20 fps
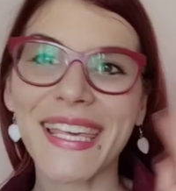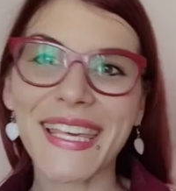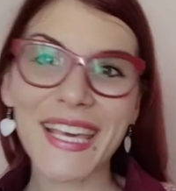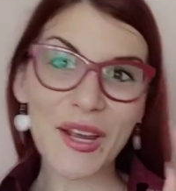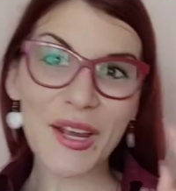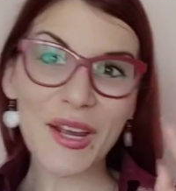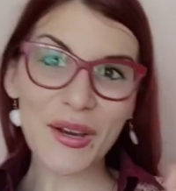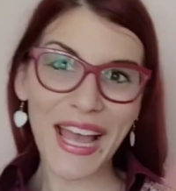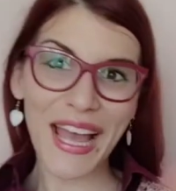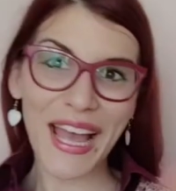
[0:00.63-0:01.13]

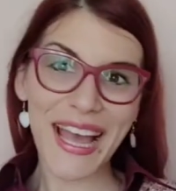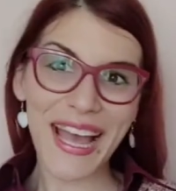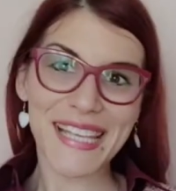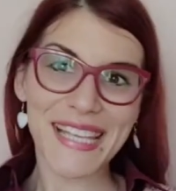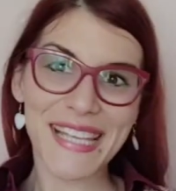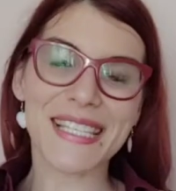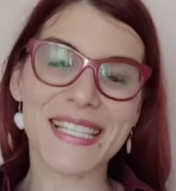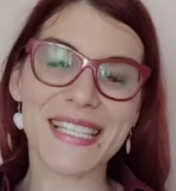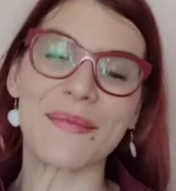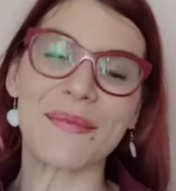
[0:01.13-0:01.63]
Hello
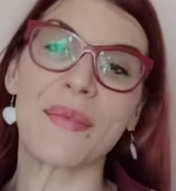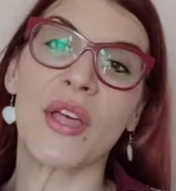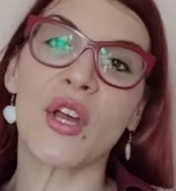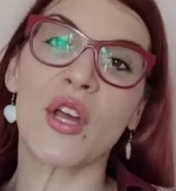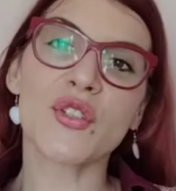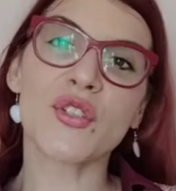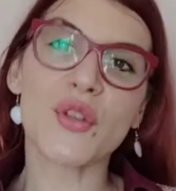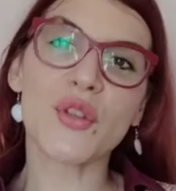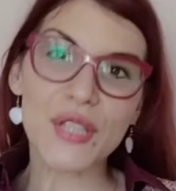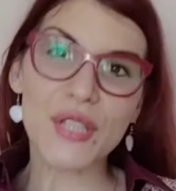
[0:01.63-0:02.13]
guys,
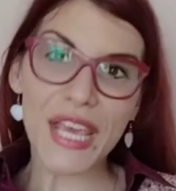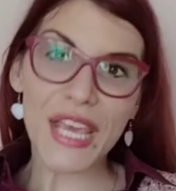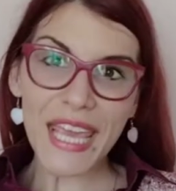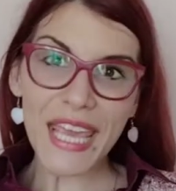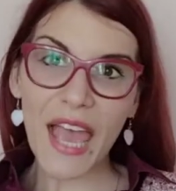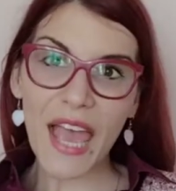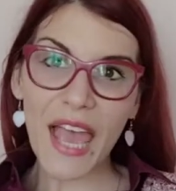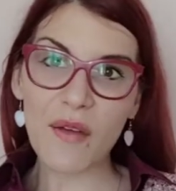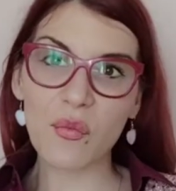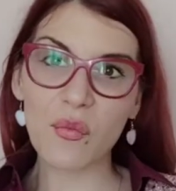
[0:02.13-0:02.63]
today
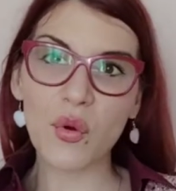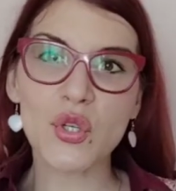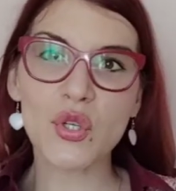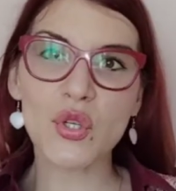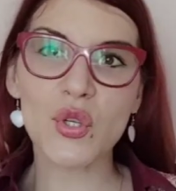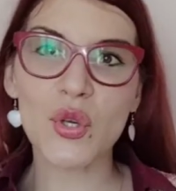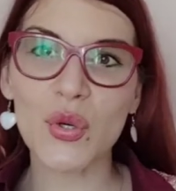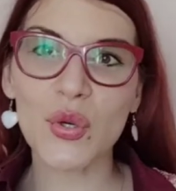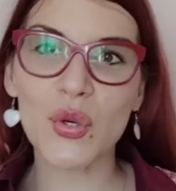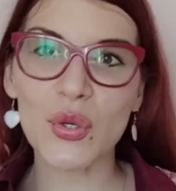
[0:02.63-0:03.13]
I want
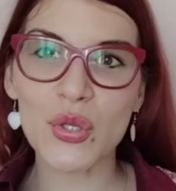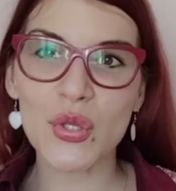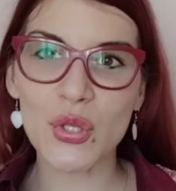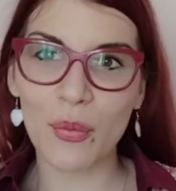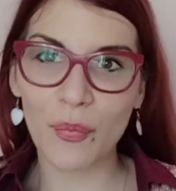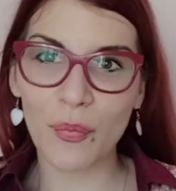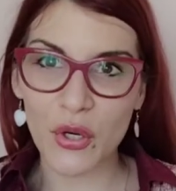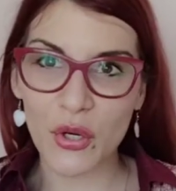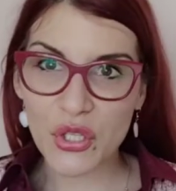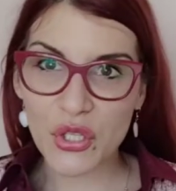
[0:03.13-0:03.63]
to use
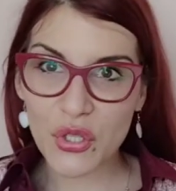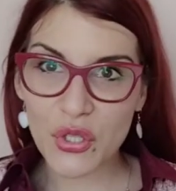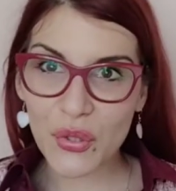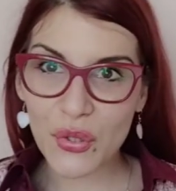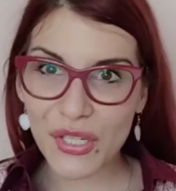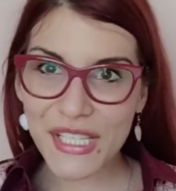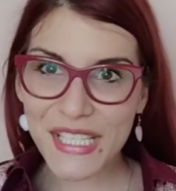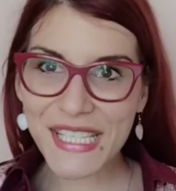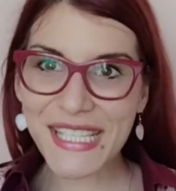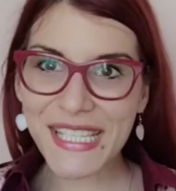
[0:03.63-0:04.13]

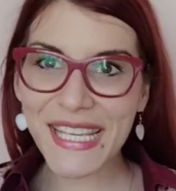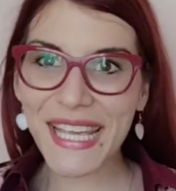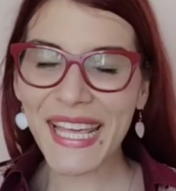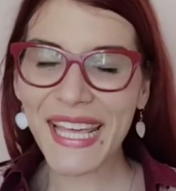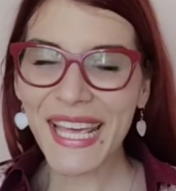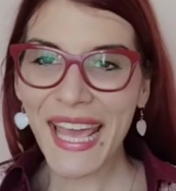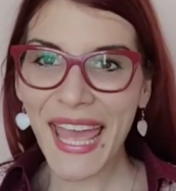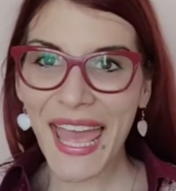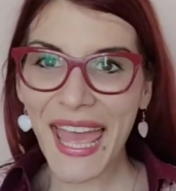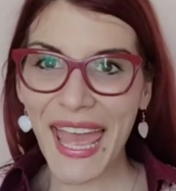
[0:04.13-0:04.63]

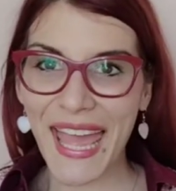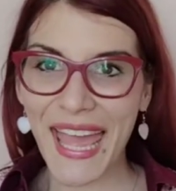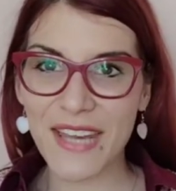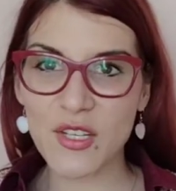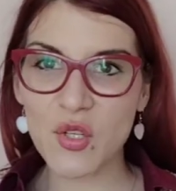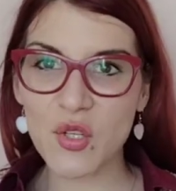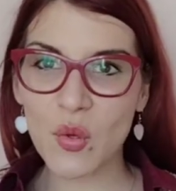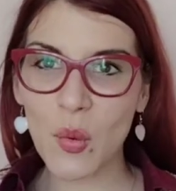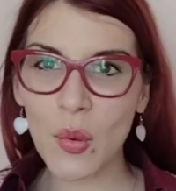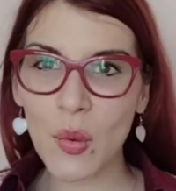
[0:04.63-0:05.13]
opportunity
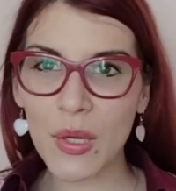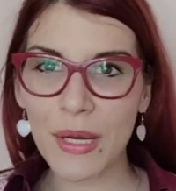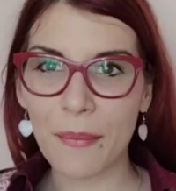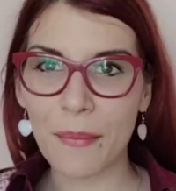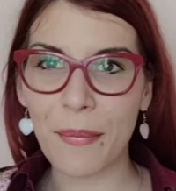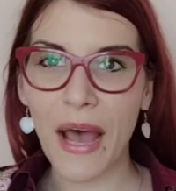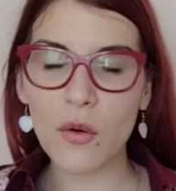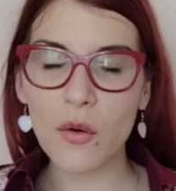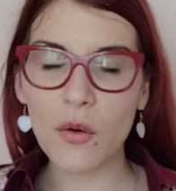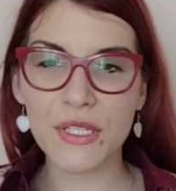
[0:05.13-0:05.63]
and talk
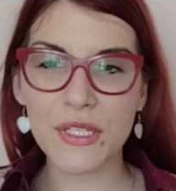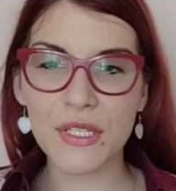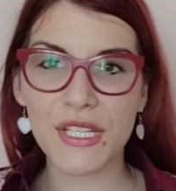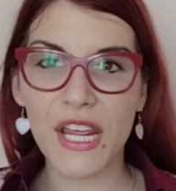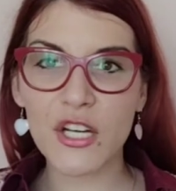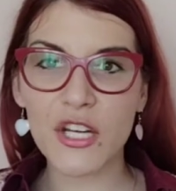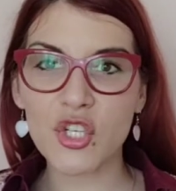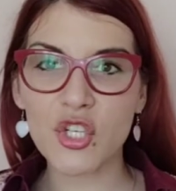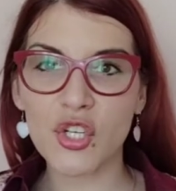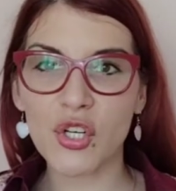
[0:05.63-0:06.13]
about
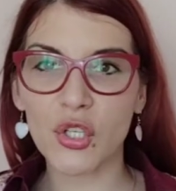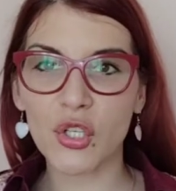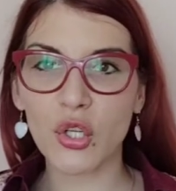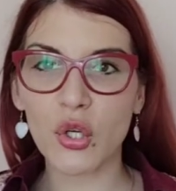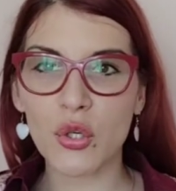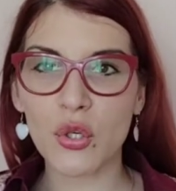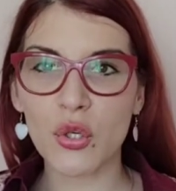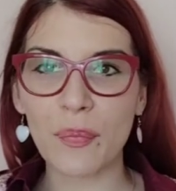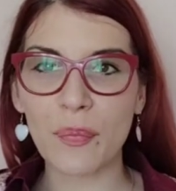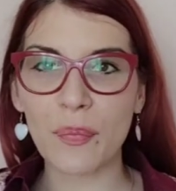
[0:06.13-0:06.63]
National
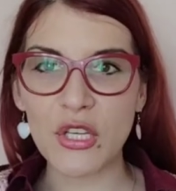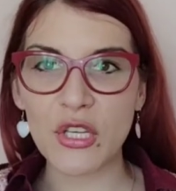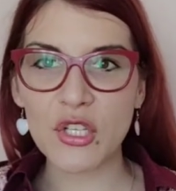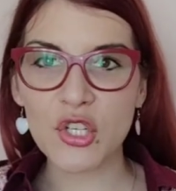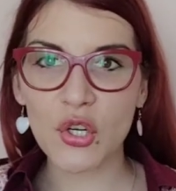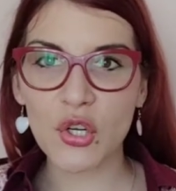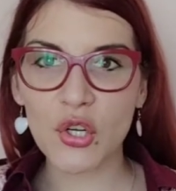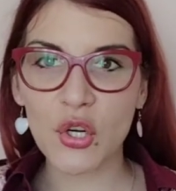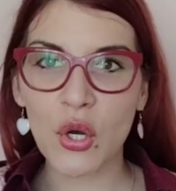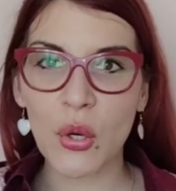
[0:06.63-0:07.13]

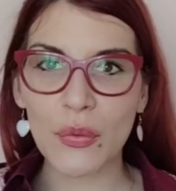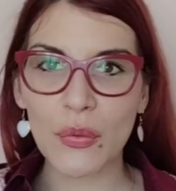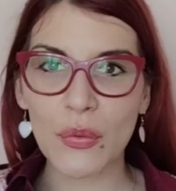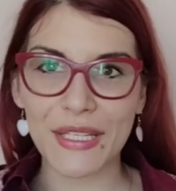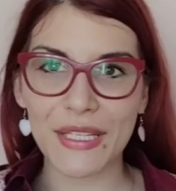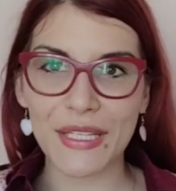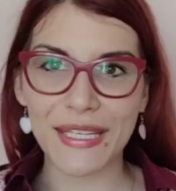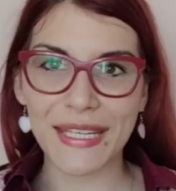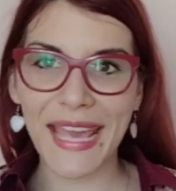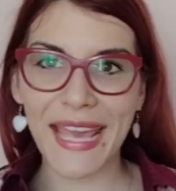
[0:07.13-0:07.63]
Occupation Code
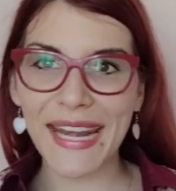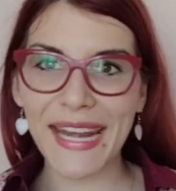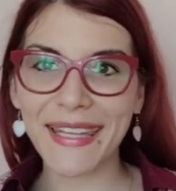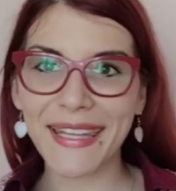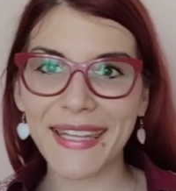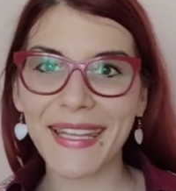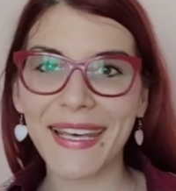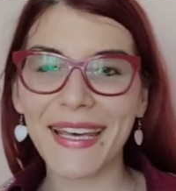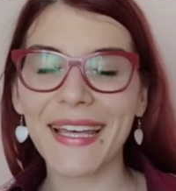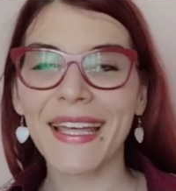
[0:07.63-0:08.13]
in
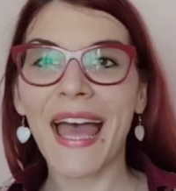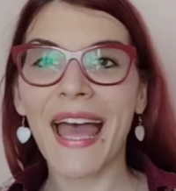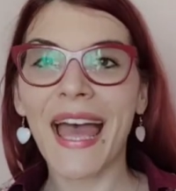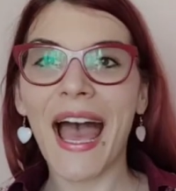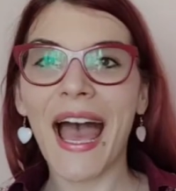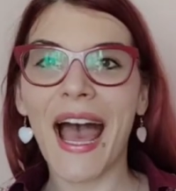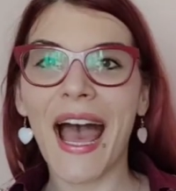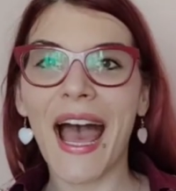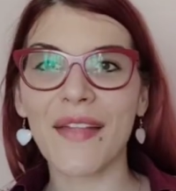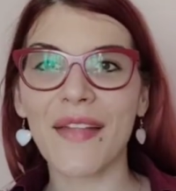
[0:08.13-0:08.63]
Canada
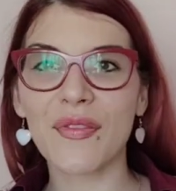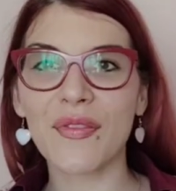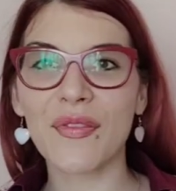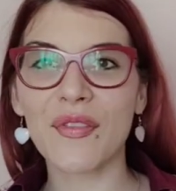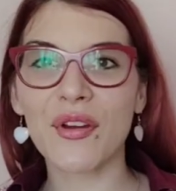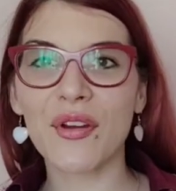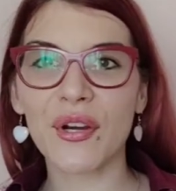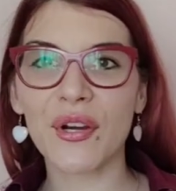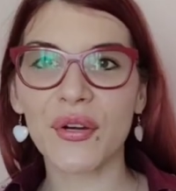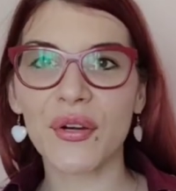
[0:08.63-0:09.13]

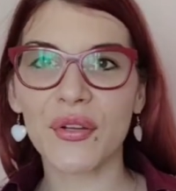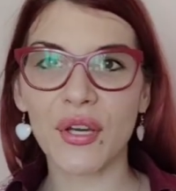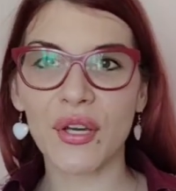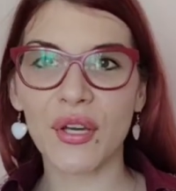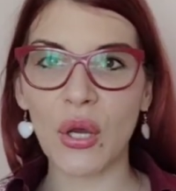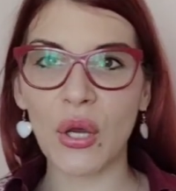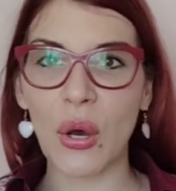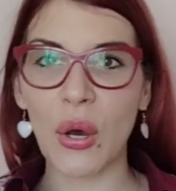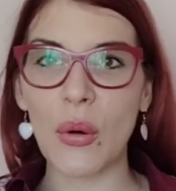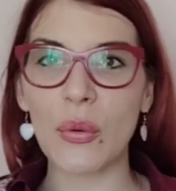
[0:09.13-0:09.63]
under the
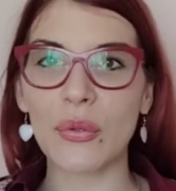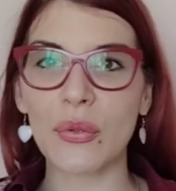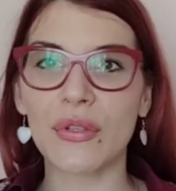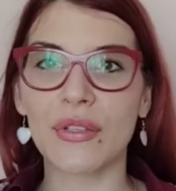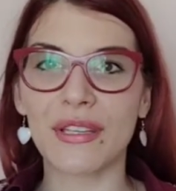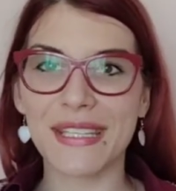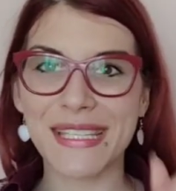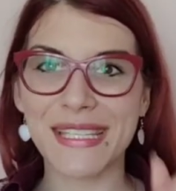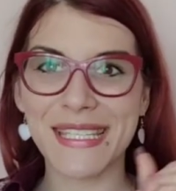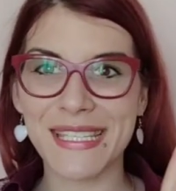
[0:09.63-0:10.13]
code
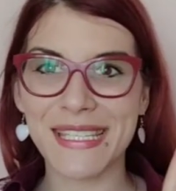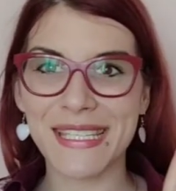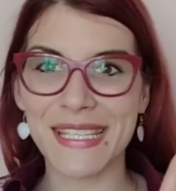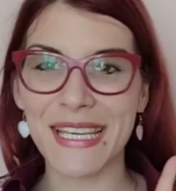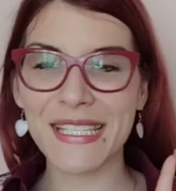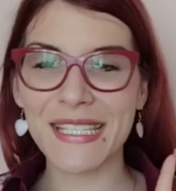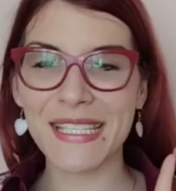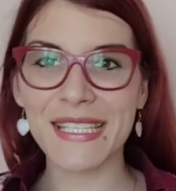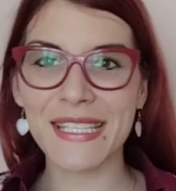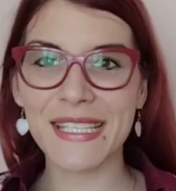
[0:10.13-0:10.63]

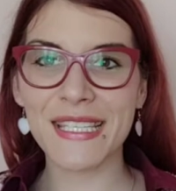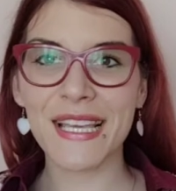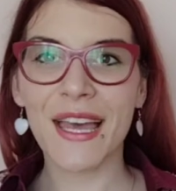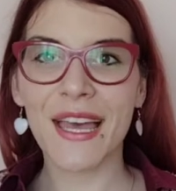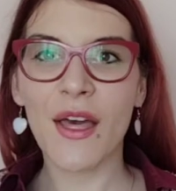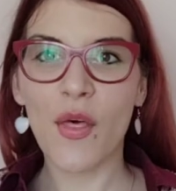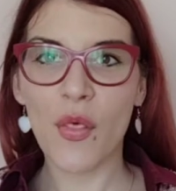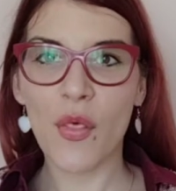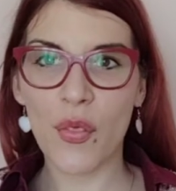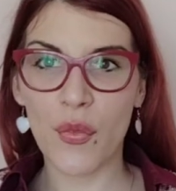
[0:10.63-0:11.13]

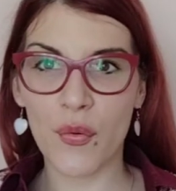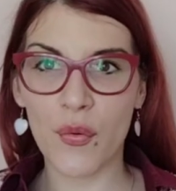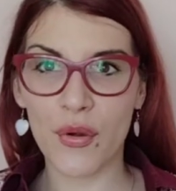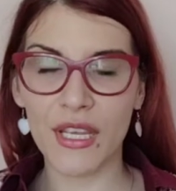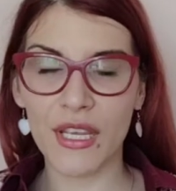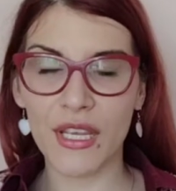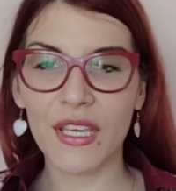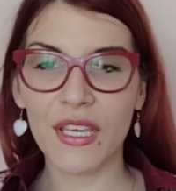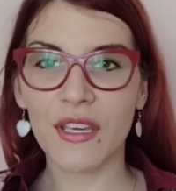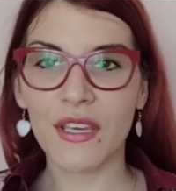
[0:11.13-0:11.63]

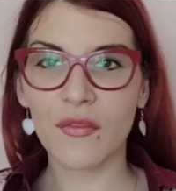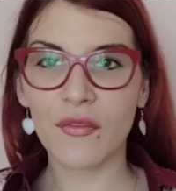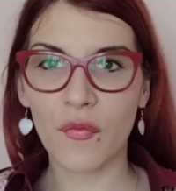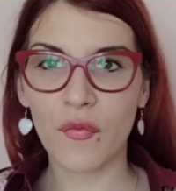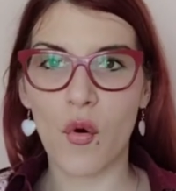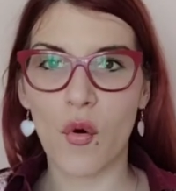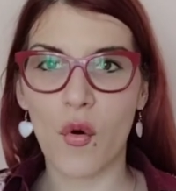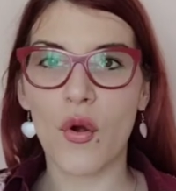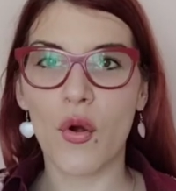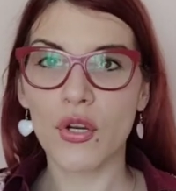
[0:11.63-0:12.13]

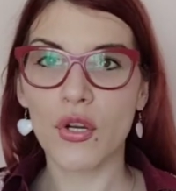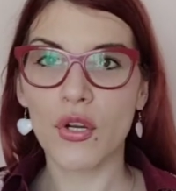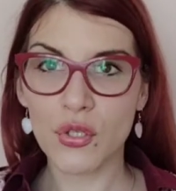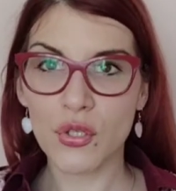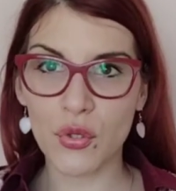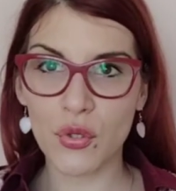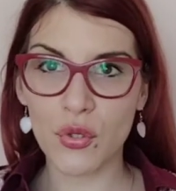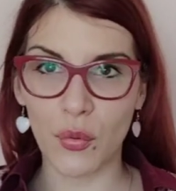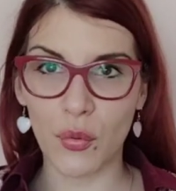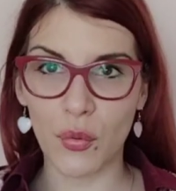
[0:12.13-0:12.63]

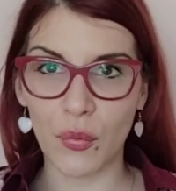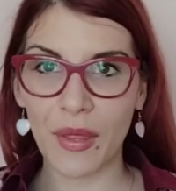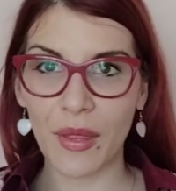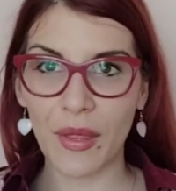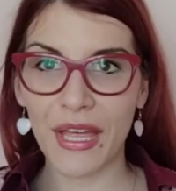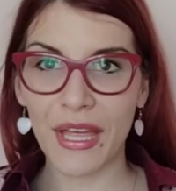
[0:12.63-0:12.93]
6342.